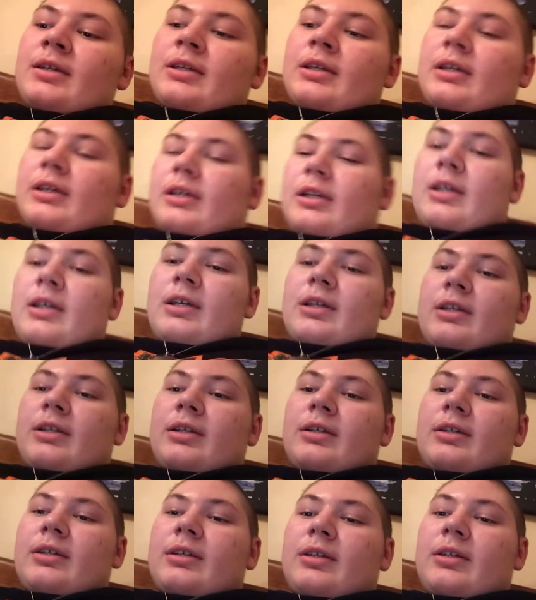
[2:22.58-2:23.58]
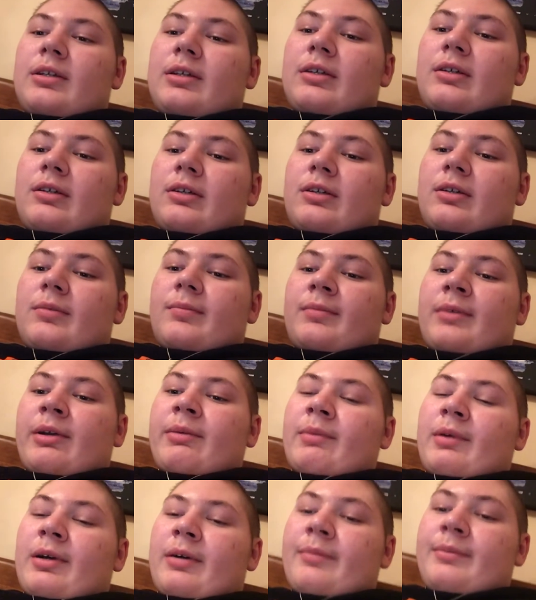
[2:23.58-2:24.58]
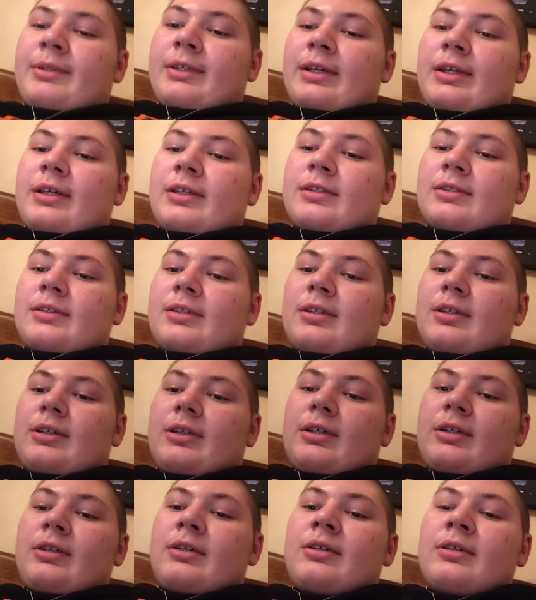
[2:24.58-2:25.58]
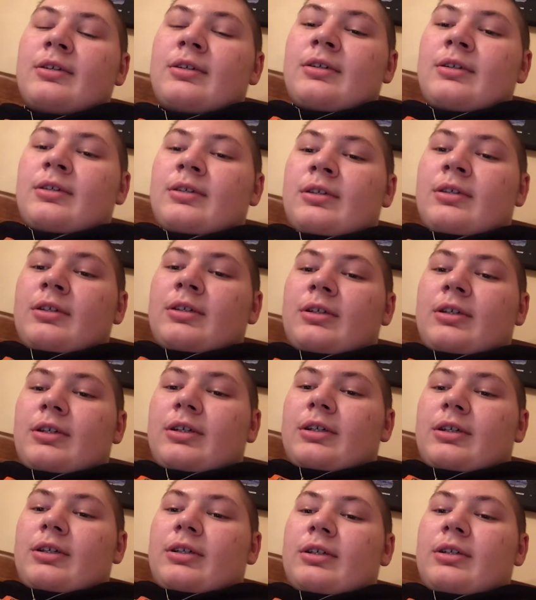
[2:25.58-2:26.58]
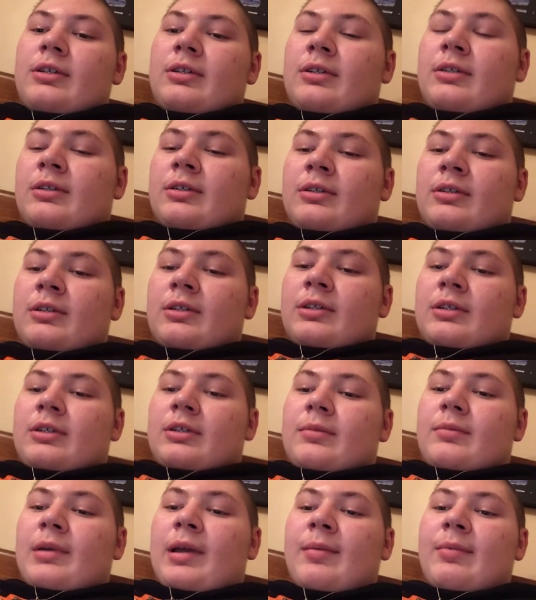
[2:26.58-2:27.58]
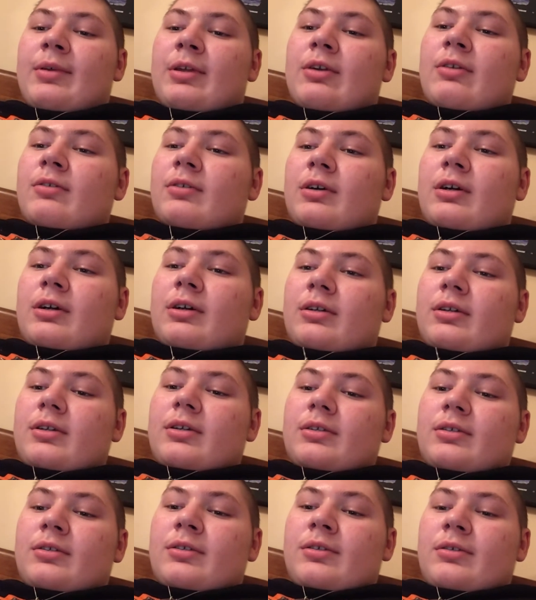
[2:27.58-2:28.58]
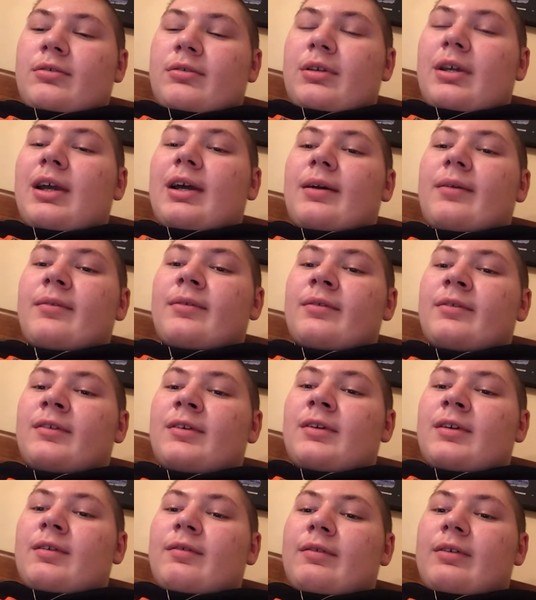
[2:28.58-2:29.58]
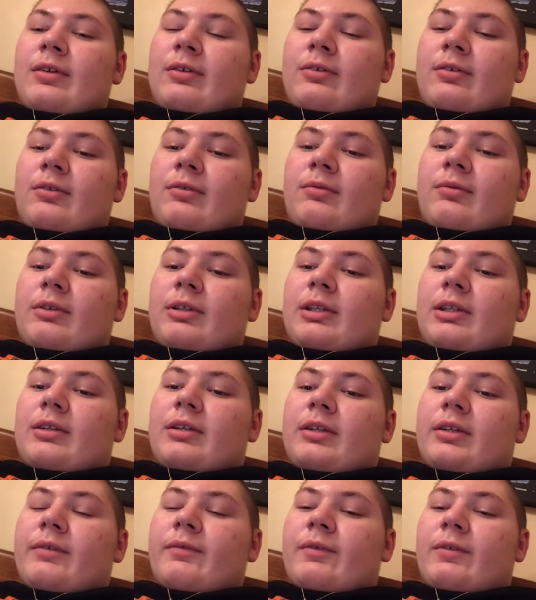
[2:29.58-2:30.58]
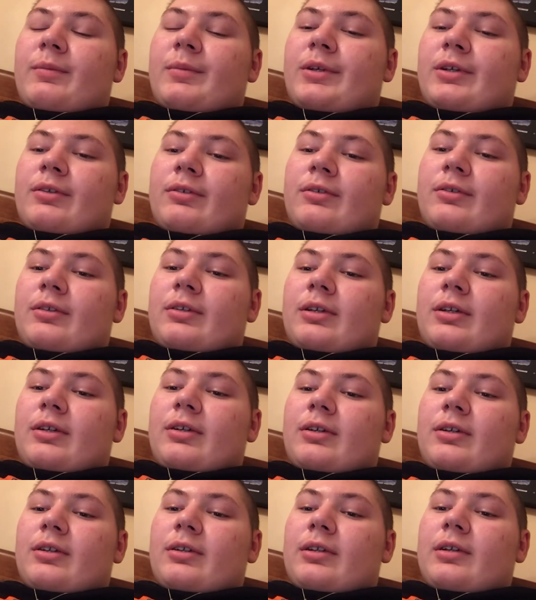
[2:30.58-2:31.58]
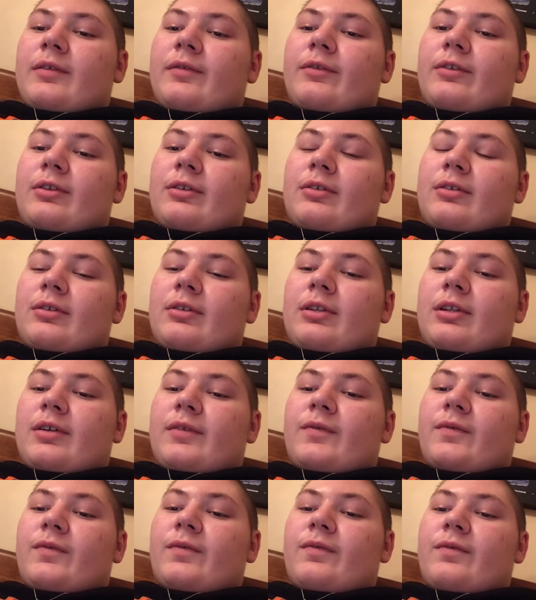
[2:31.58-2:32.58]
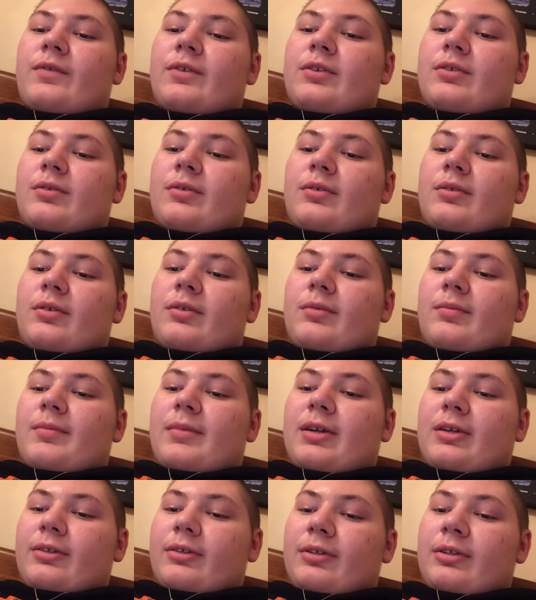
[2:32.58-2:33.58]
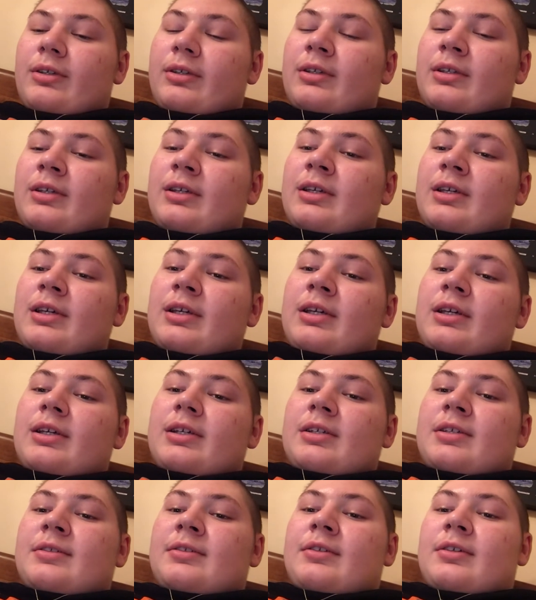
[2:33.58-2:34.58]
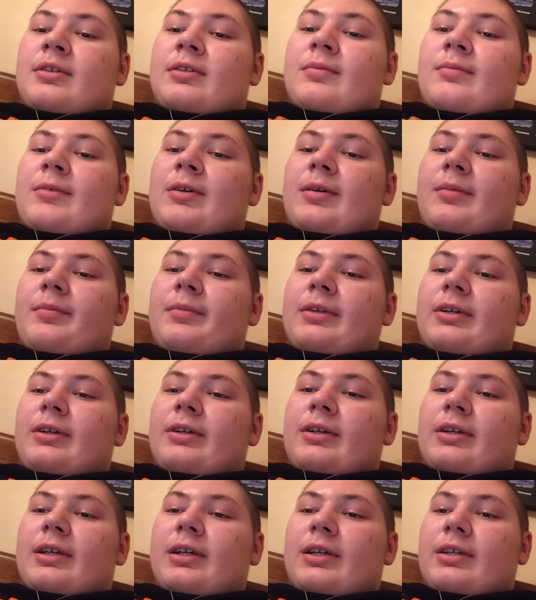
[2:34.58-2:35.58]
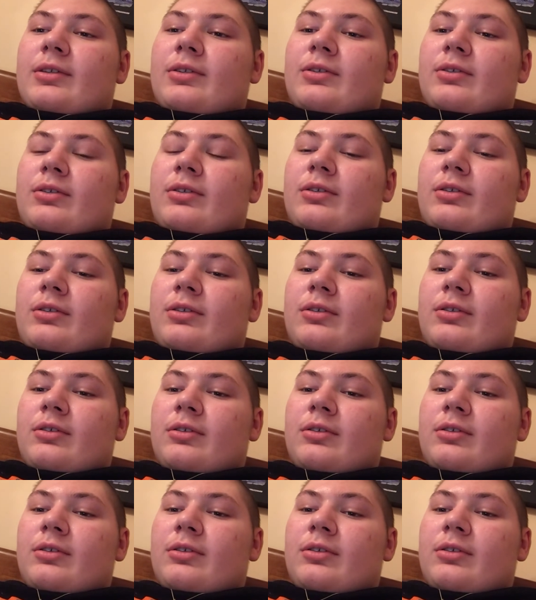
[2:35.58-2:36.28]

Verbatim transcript: and uh, my mom's has the uh, Baby Yoda on it. So yeah, if you don't know what Love You Melon, uh, Love Your Love You Your Melon is, look them up. They're a cancer